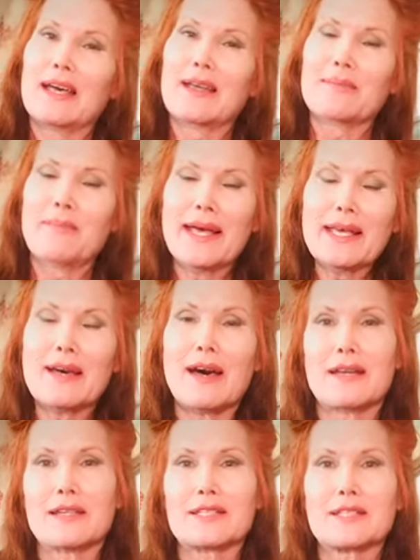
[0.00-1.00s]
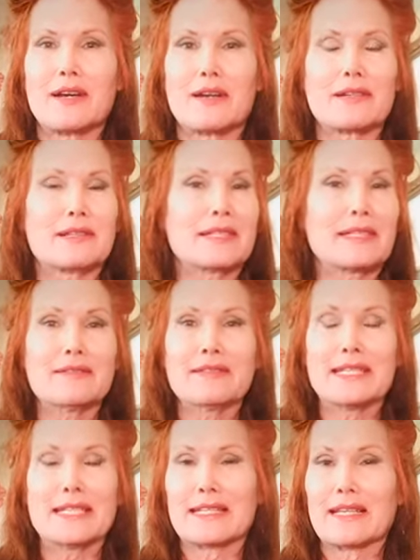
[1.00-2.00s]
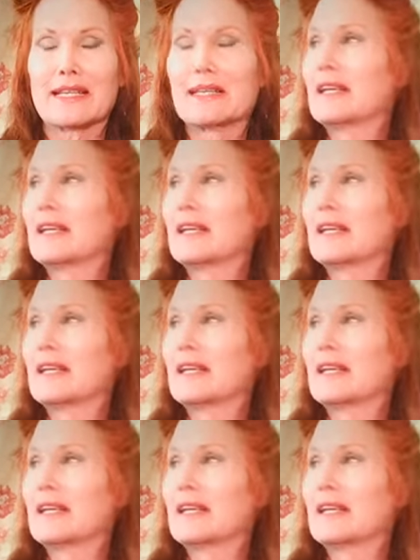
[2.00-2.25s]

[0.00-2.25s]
My cottage garden, living in the